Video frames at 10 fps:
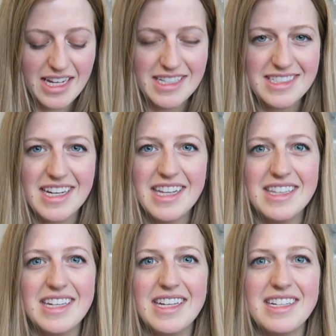and
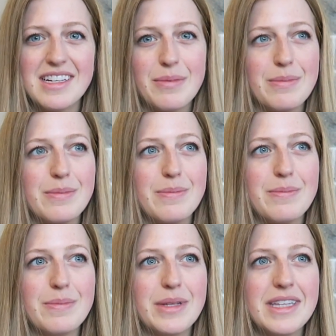Aline
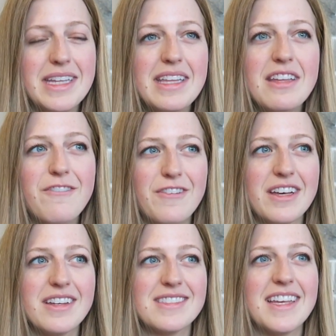completely
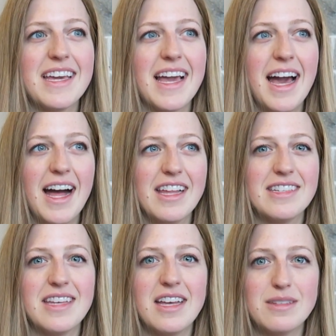feels like
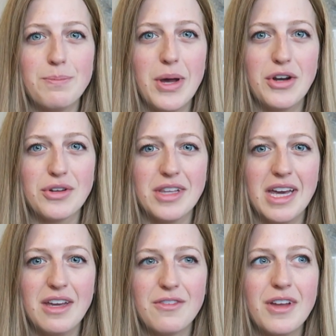Alice has a better
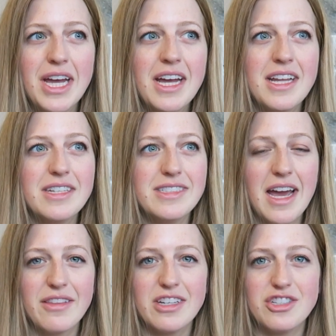life
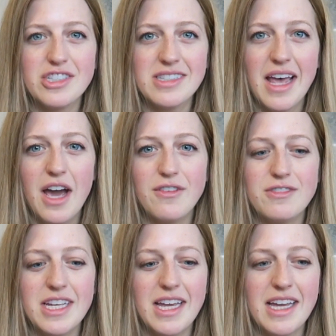now that she's
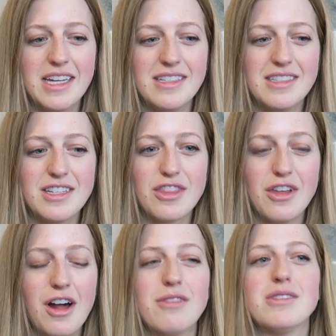left and
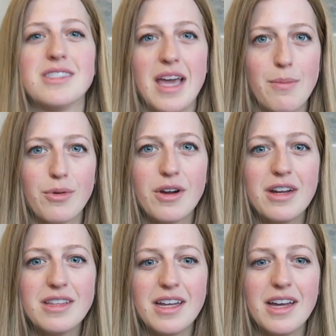thought it was
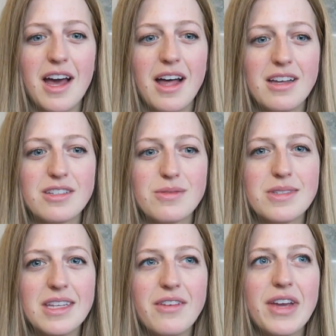temporary that Alice
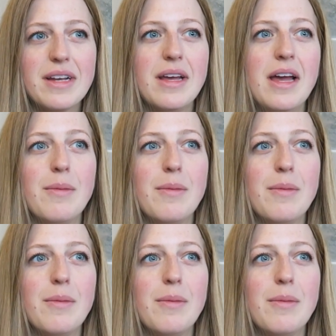was leaving,